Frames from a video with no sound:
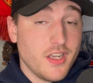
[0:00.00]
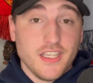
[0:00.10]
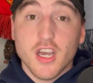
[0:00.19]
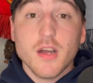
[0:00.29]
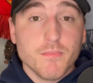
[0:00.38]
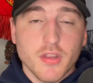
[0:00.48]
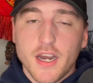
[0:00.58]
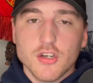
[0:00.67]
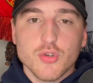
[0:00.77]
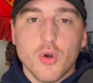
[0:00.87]
a young
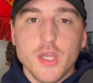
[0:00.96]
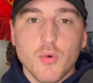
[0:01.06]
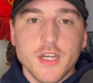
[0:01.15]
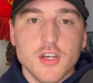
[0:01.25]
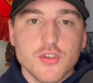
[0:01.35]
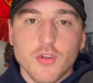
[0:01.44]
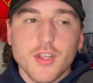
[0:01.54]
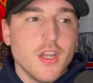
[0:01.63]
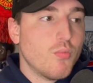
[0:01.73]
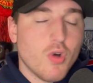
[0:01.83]
player, 21 years old.
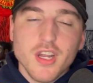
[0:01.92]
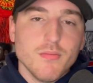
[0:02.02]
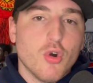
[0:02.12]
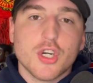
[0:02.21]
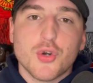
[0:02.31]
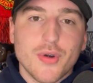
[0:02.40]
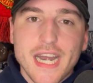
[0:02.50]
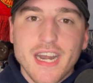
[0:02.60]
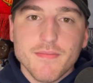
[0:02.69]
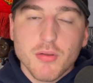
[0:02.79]
One of the more
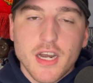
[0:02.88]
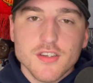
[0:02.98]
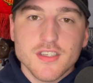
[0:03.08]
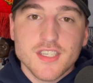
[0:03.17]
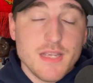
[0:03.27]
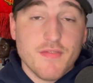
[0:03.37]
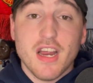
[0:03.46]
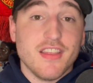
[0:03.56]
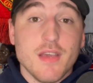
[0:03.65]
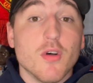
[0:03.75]
creative players in this team, if
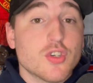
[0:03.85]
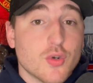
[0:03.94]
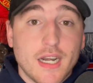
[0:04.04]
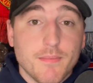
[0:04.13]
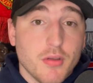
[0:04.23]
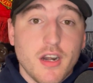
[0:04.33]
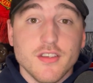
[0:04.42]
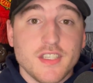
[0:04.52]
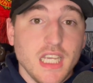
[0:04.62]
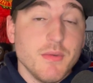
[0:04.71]
not the most creative player in
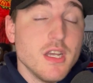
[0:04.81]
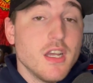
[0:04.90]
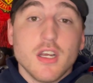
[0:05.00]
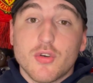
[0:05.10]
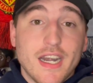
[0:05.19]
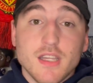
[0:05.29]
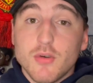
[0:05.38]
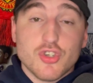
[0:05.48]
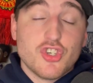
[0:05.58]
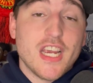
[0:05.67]
the team. Created the
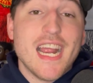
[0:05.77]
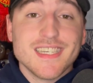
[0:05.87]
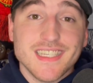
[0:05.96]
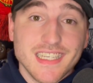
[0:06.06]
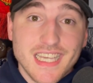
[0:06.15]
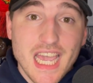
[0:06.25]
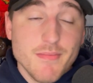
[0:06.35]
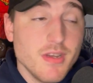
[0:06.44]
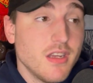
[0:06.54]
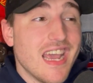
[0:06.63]
most chances in the
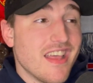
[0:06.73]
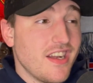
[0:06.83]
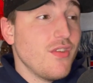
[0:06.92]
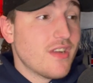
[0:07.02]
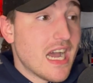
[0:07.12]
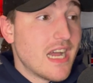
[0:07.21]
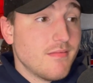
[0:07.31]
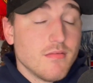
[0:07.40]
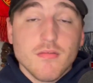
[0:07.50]
game. And then you've got